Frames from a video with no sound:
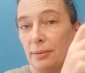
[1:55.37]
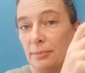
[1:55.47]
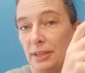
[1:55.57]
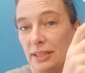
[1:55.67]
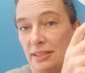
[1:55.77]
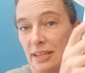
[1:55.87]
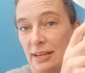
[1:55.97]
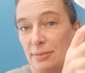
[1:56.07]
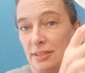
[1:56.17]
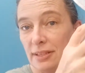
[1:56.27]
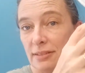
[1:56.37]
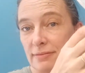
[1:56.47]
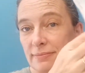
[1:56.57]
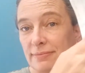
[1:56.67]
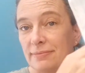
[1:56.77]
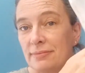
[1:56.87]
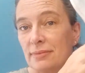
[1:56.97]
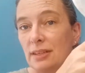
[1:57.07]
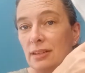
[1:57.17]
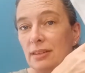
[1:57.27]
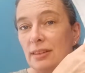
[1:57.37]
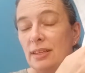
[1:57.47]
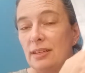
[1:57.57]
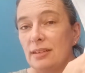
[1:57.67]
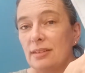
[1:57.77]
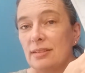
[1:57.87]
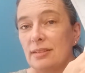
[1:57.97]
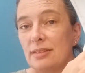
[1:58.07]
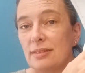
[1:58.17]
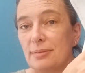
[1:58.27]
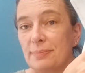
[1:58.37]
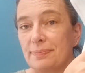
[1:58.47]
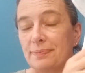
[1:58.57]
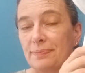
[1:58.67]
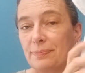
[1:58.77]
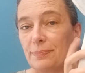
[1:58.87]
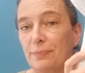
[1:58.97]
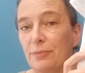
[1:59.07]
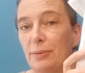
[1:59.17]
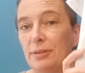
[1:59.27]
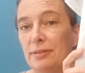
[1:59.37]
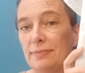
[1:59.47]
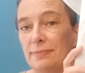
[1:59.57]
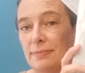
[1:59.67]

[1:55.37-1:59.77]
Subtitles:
His name is in this ribbon.